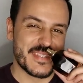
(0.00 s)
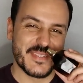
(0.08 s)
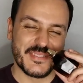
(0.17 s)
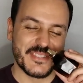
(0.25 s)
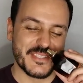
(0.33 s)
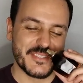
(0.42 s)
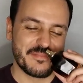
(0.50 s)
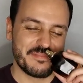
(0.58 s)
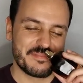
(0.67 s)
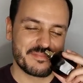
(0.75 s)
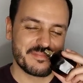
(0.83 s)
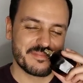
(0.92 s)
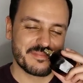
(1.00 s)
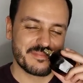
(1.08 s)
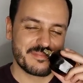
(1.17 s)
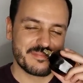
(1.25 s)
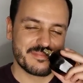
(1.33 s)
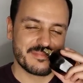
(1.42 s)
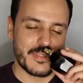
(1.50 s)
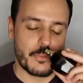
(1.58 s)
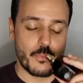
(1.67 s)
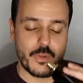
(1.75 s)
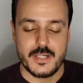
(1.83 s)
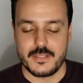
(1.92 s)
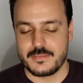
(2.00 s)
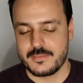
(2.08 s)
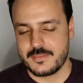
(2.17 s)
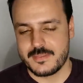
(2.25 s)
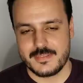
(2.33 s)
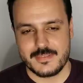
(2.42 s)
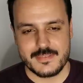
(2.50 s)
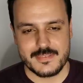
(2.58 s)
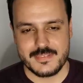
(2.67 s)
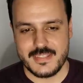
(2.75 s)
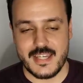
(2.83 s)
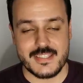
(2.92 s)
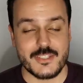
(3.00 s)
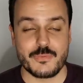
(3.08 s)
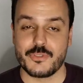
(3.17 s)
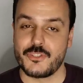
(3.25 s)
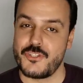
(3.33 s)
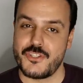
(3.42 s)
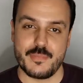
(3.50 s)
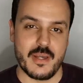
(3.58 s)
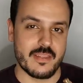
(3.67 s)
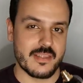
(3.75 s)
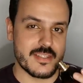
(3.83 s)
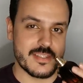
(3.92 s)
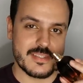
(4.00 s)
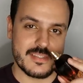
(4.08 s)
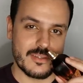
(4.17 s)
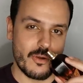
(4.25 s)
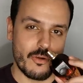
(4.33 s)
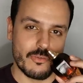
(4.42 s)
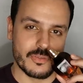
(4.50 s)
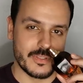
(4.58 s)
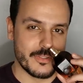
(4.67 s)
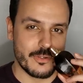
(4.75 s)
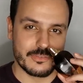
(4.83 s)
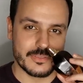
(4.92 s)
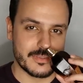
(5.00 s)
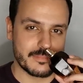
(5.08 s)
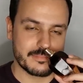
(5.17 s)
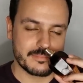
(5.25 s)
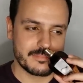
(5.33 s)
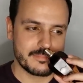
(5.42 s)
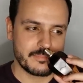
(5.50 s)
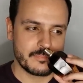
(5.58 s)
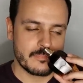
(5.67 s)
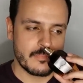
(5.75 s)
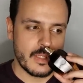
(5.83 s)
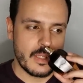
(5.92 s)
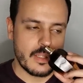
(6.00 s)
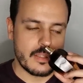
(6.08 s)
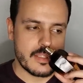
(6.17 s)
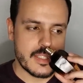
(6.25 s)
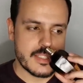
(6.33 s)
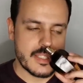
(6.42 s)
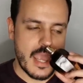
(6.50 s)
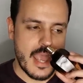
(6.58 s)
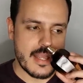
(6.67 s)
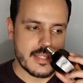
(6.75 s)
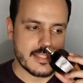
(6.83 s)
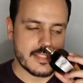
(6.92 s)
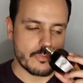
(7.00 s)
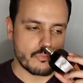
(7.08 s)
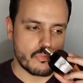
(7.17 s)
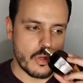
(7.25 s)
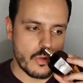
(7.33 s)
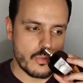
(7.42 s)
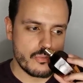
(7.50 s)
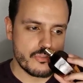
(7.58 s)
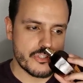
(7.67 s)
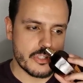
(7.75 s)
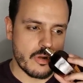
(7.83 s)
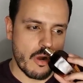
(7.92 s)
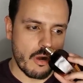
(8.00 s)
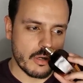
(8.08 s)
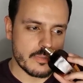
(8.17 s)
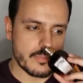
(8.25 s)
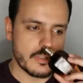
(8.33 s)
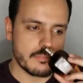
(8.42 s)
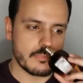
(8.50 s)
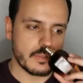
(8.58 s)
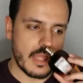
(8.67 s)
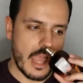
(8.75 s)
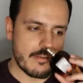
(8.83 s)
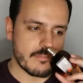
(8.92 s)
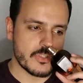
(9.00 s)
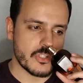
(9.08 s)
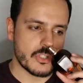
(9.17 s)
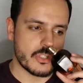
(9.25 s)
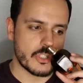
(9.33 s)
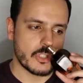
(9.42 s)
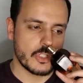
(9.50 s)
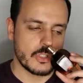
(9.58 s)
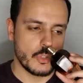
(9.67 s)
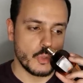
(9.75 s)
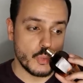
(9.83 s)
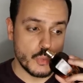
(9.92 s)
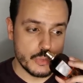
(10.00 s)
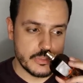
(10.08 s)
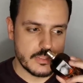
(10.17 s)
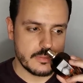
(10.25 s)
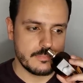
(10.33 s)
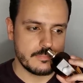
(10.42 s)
it's so good. Wow. I just want to smell this over and over. This has rose, cardamom, lavender, oud,